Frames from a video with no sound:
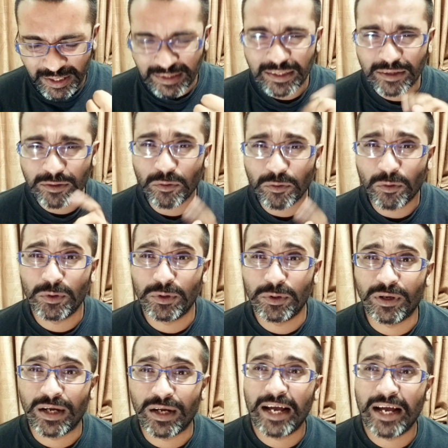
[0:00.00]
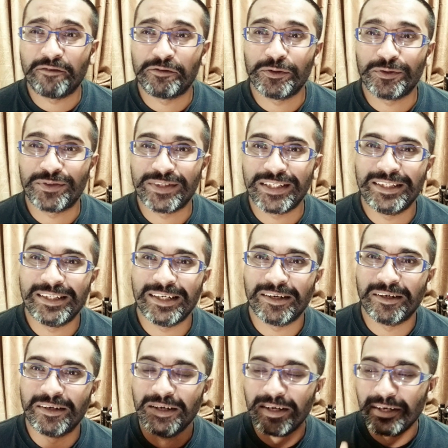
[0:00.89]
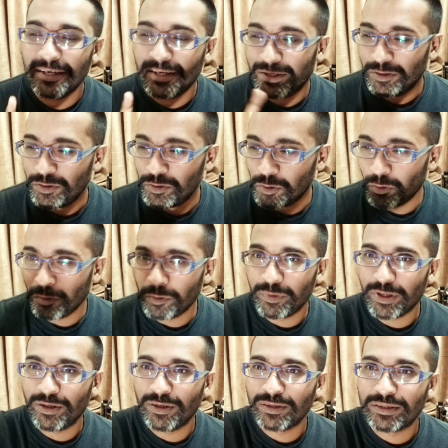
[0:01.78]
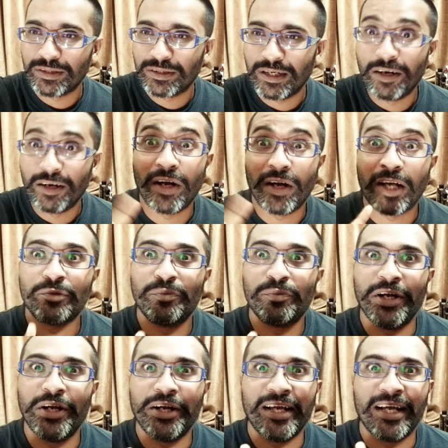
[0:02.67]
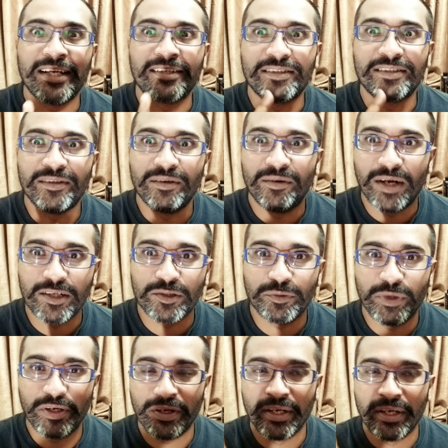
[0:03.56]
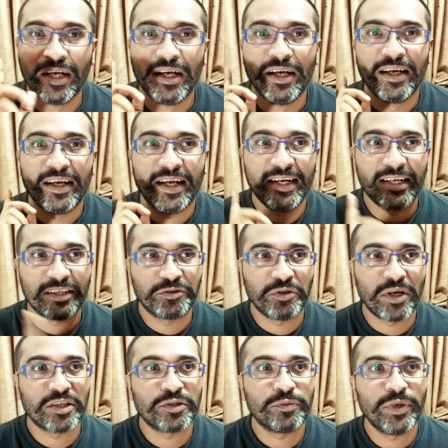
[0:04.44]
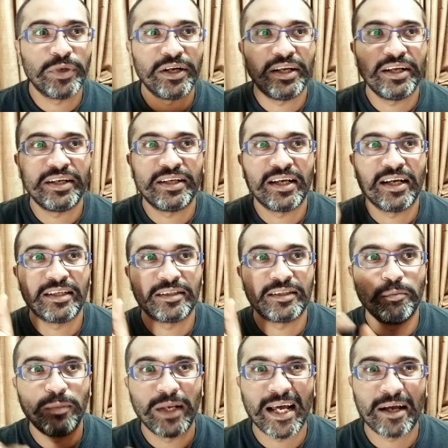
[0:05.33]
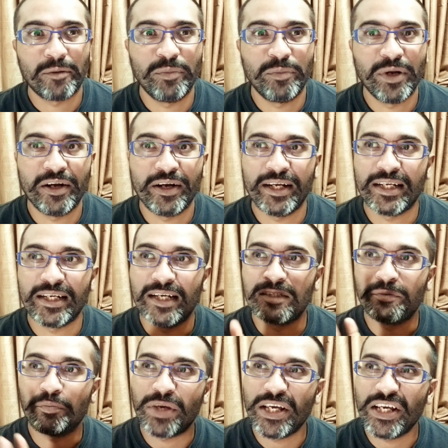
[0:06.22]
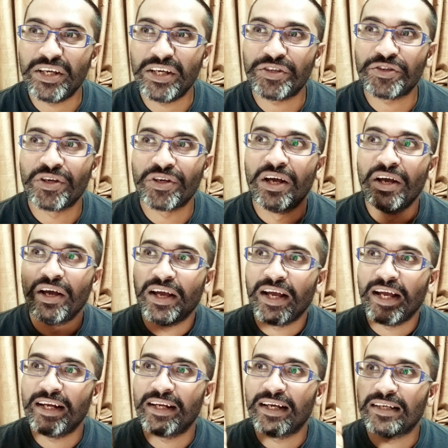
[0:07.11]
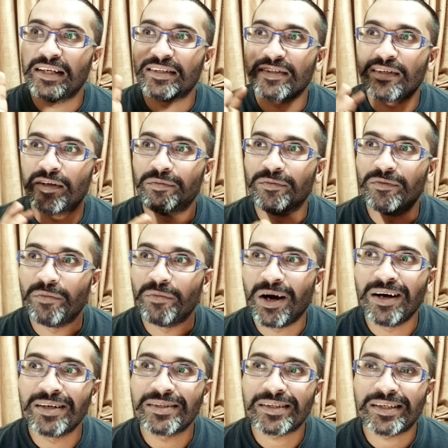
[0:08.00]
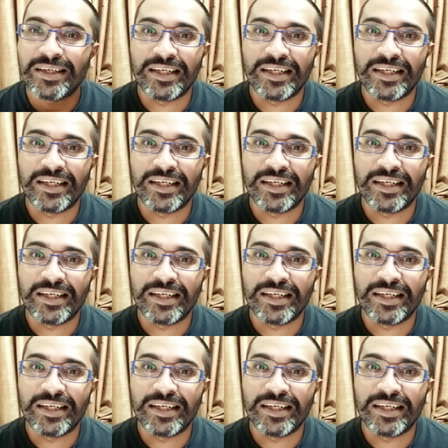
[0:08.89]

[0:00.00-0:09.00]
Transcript: I think. Hold on. I have to see the note because raspberry. Yes, raspberry. It has raspberry. It has blackberry. It has peach. It has some musk.